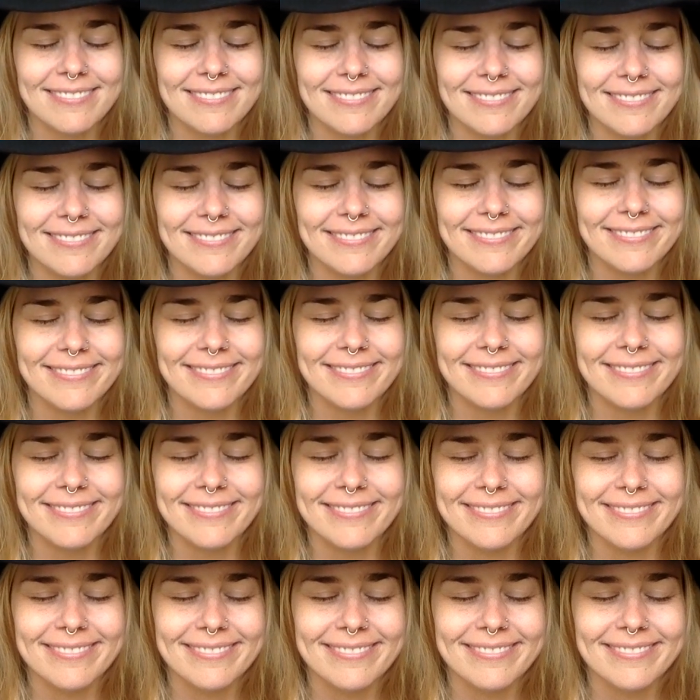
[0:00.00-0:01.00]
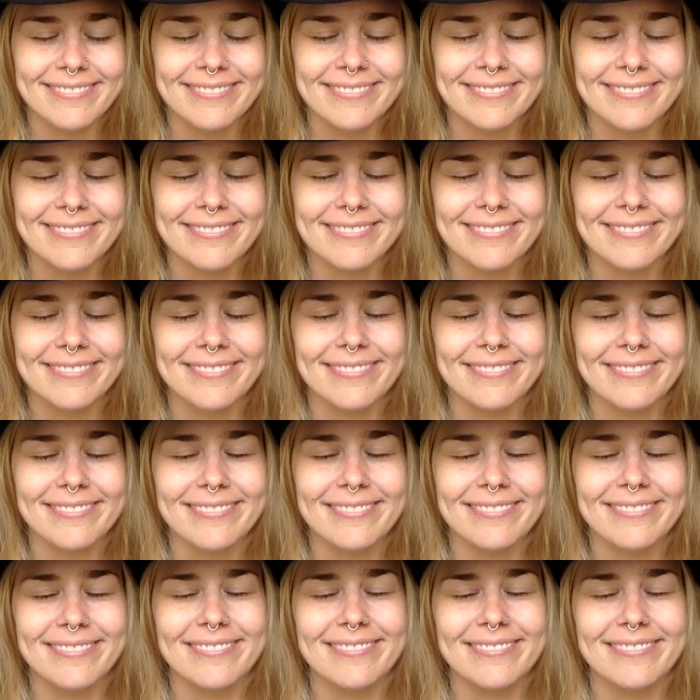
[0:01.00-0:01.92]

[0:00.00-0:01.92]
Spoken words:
[no speech]